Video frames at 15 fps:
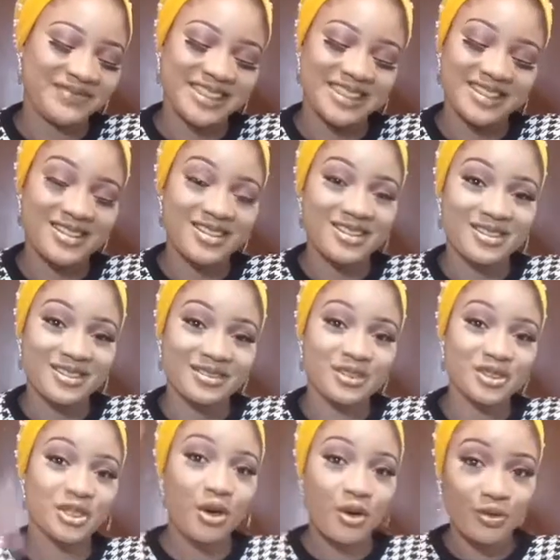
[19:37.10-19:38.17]
Let's go.
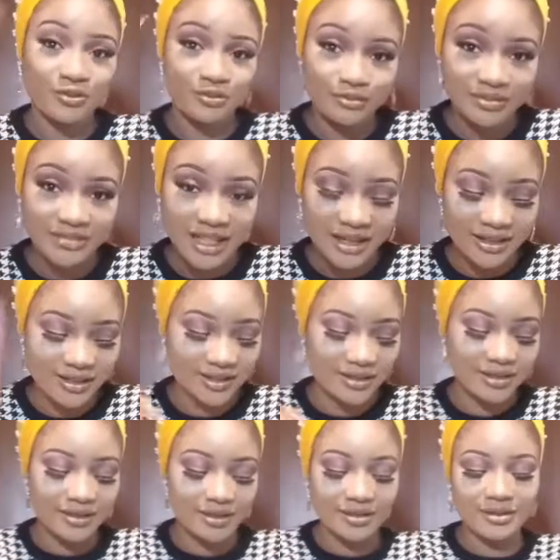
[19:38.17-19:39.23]
So that's.